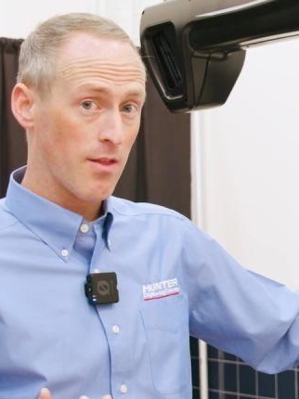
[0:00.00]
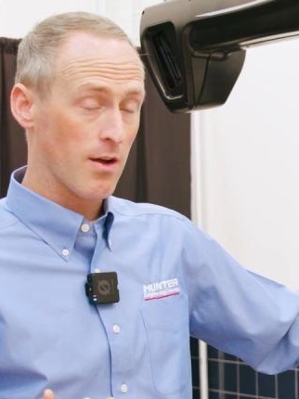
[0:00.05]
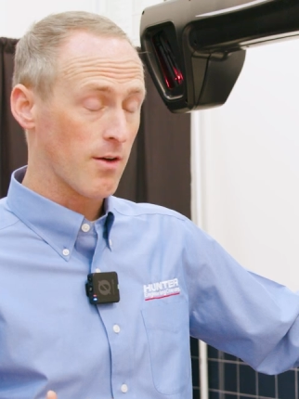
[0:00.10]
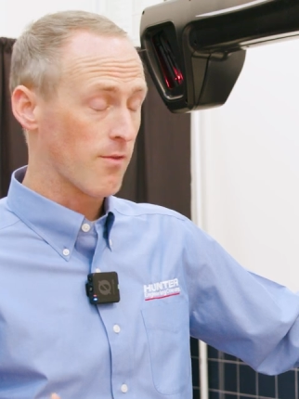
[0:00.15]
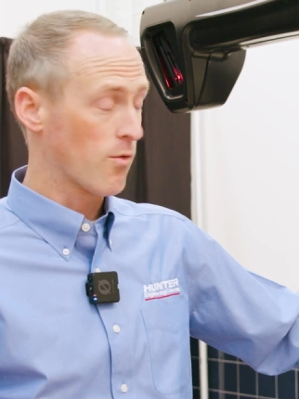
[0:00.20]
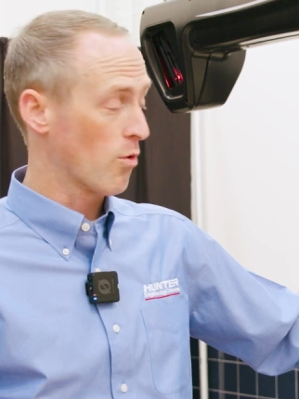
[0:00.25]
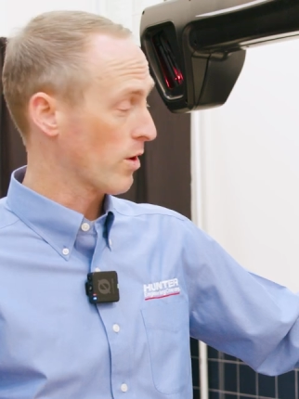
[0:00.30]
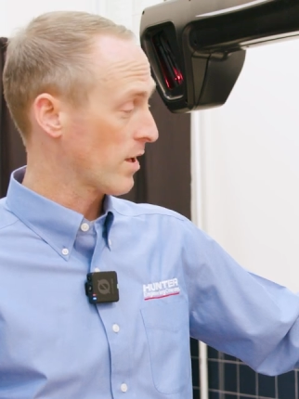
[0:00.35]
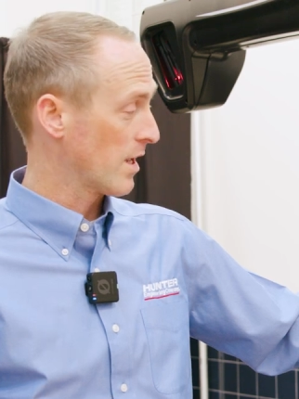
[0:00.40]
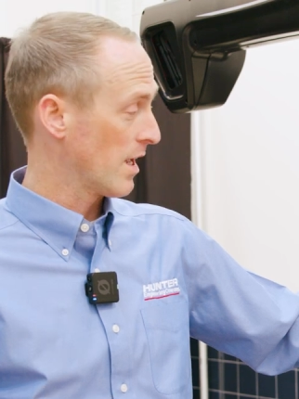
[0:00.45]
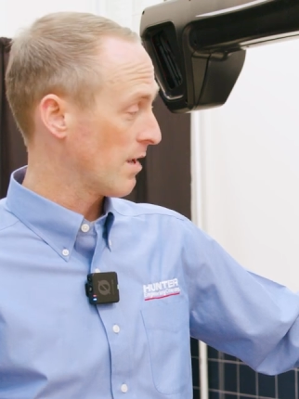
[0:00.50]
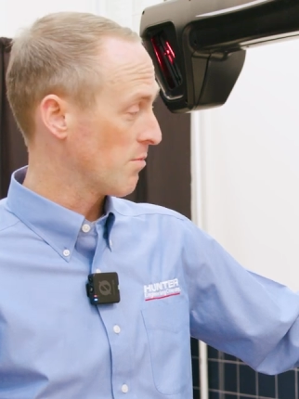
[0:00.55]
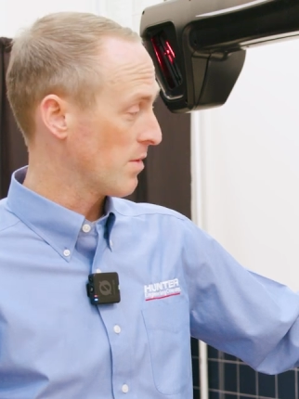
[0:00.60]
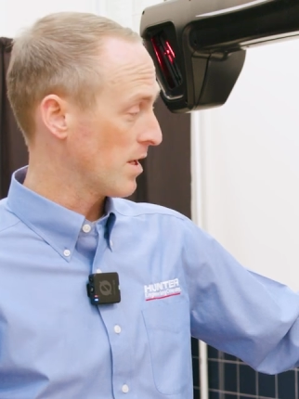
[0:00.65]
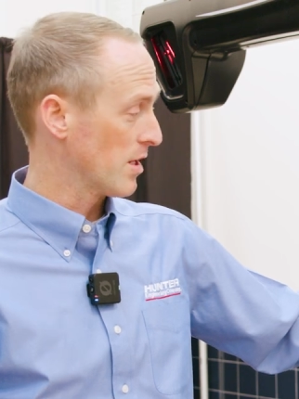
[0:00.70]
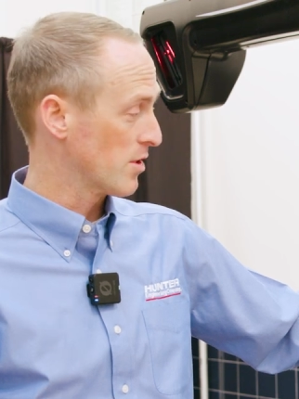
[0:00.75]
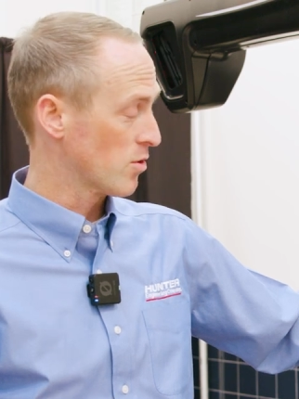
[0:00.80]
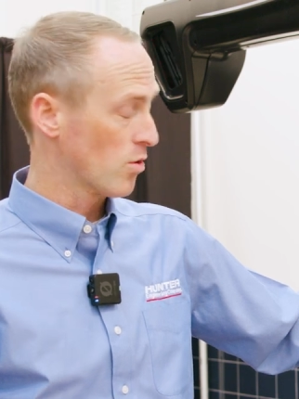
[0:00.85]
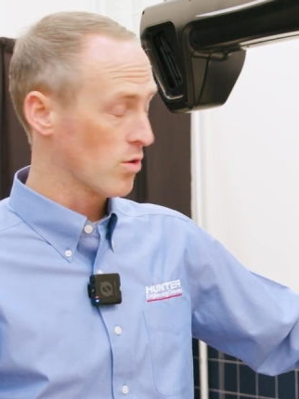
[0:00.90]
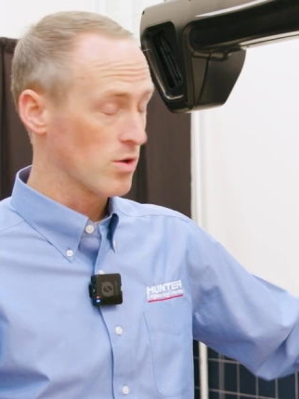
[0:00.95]
therefore get
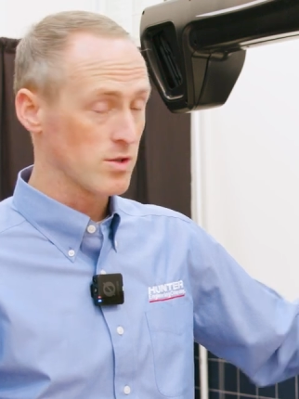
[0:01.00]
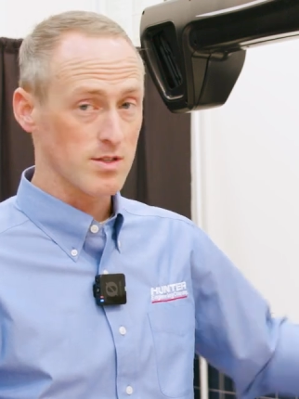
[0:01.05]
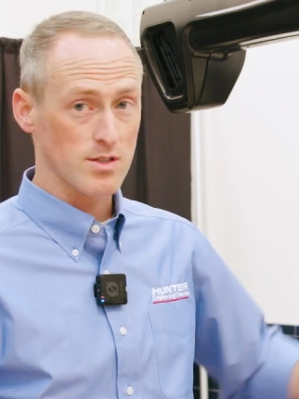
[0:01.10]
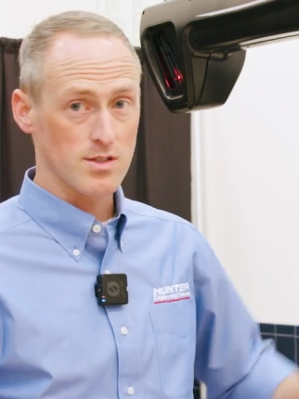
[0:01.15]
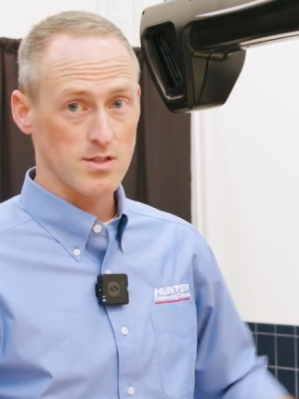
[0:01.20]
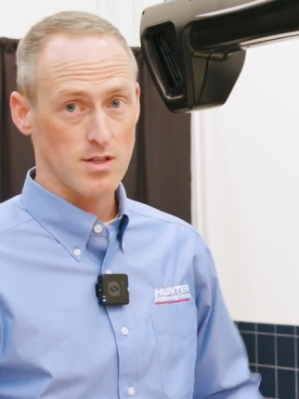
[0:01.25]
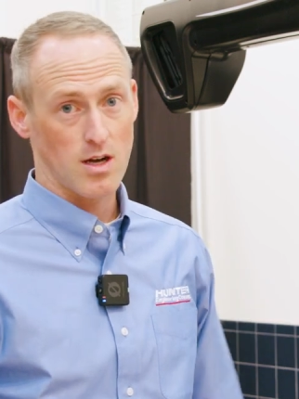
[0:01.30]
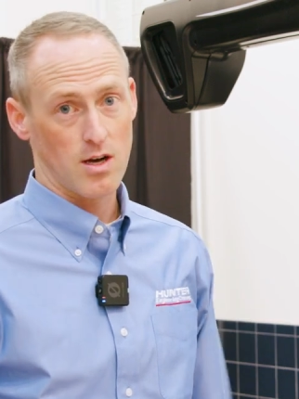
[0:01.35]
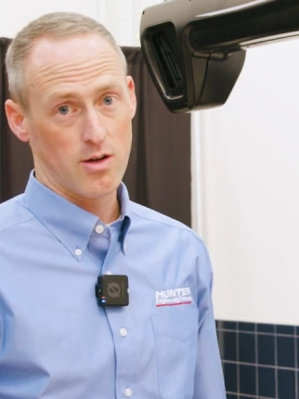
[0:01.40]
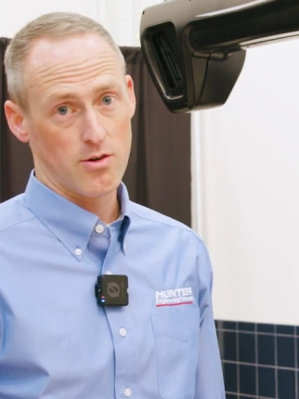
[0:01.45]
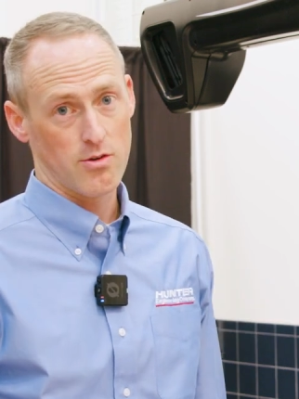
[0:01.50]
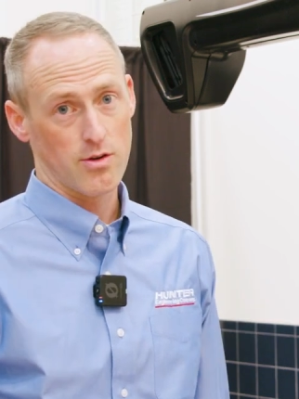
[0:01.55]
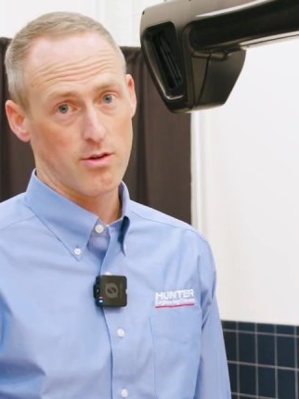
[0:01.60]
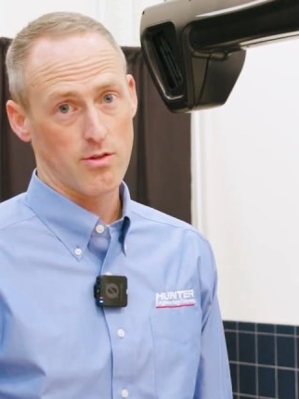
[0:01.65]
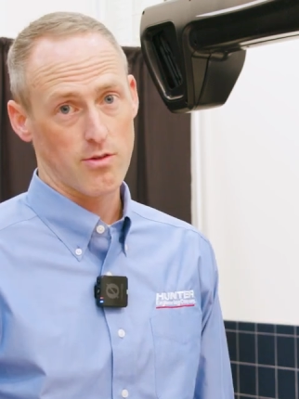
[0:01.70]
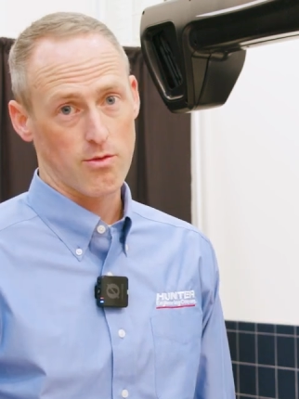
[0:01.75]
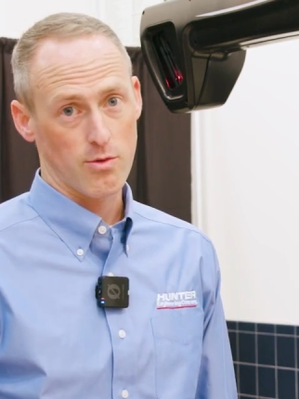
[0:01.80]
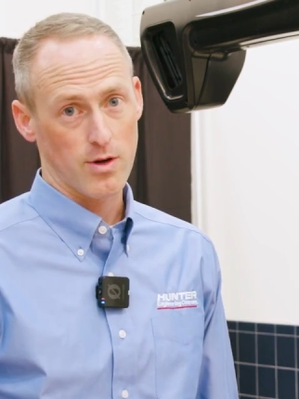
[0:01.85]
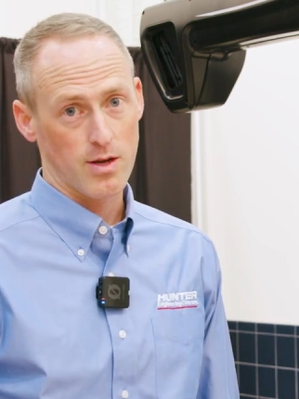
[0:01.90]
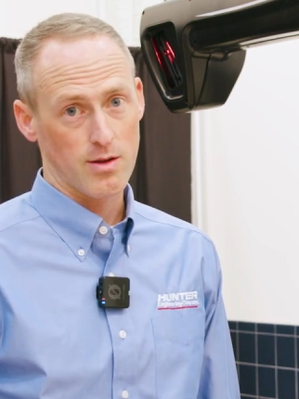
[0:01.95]
me towards this
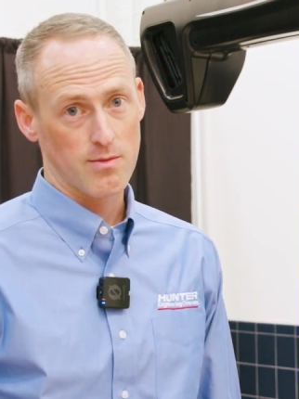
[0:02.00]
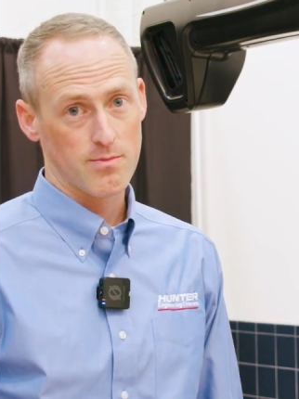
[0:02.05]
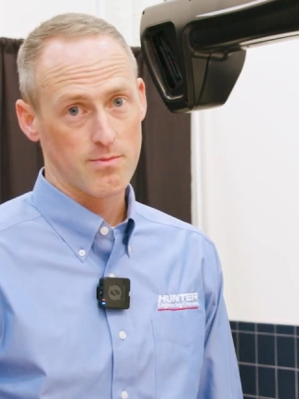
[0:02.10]
103.